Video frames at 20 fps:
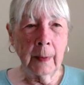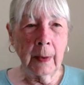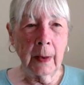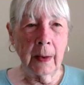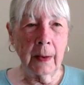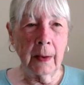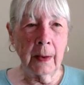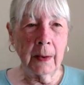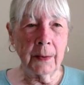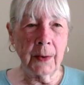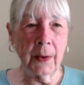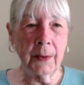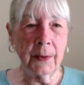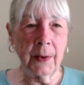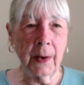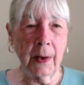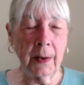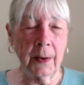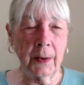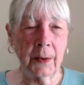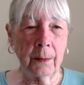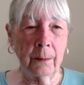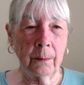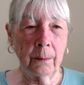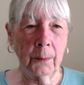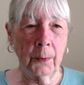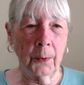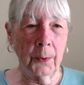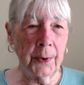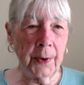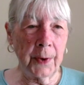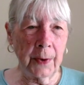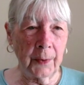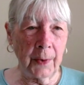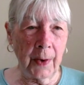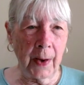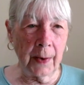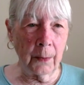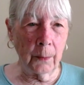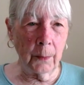And as I said, he learned their
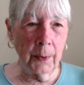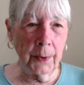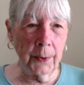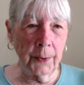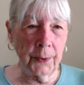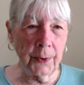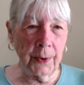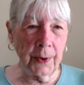language.